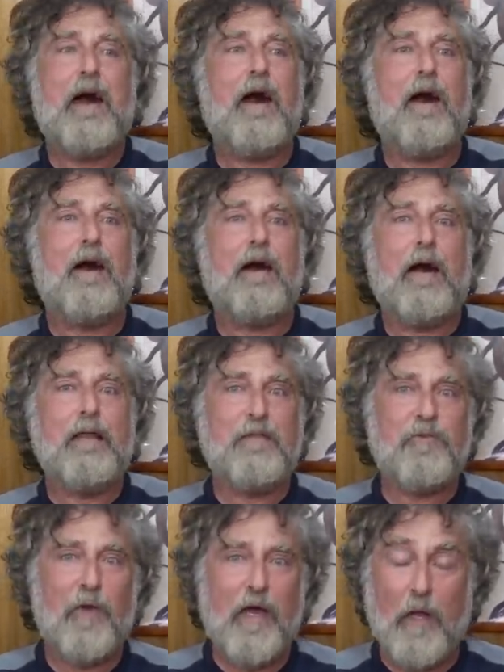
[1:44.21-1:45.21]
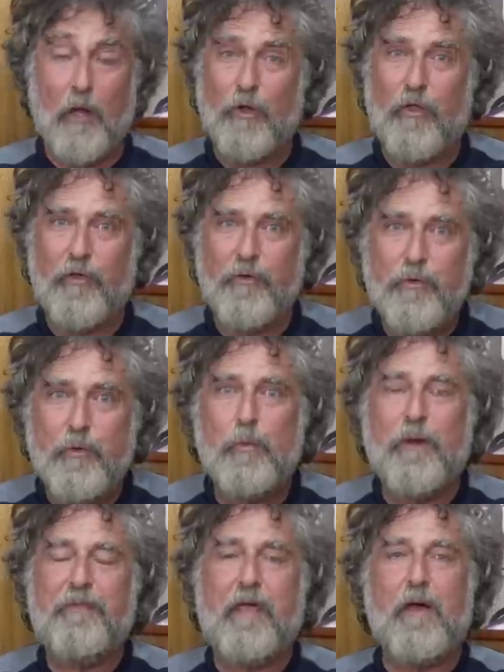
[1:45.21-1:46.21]
Uh, I try to look through
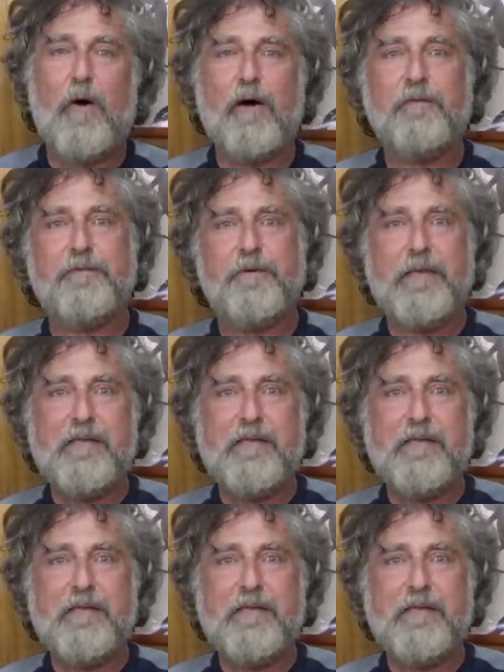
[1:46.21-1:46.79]
what they offer